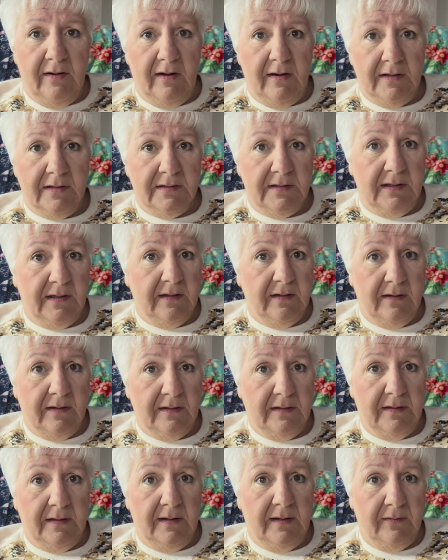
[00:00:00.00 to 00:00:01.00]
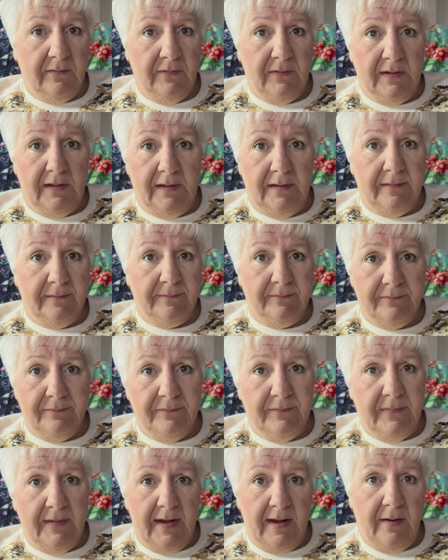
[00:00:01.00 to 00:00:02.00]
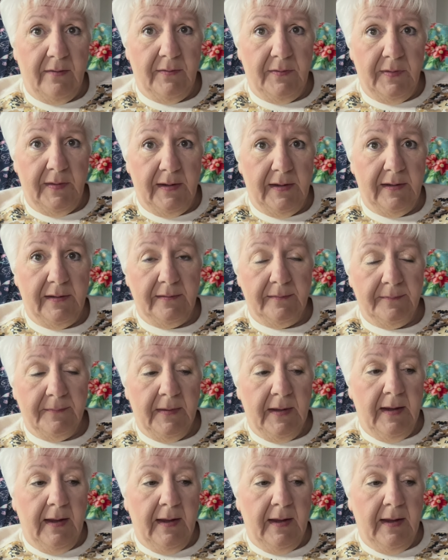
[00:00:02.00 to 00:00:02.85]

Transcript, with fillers: OxyContin every now and then.